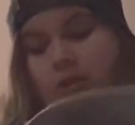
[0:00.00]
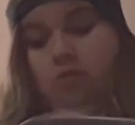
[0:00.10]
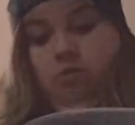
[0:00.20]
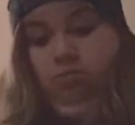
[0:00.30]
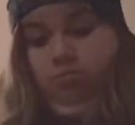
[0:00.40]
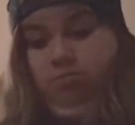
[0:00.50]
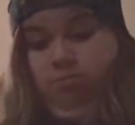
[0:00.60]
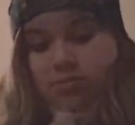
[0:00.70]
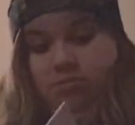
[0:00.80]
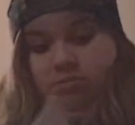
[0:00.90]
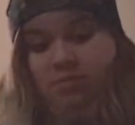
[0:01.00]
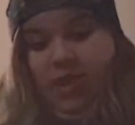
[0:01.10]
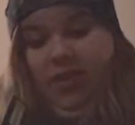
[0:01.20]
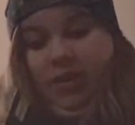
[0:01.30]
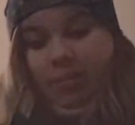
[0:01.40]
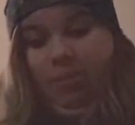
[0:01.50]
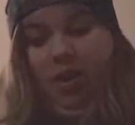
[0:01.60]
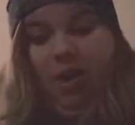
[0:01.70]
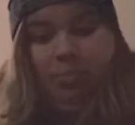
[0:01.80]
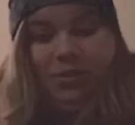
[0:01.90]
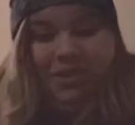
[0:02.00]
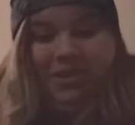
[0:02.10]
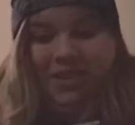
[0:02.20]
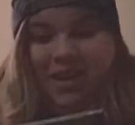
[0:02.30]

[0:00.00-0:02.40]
Oh, that like popped.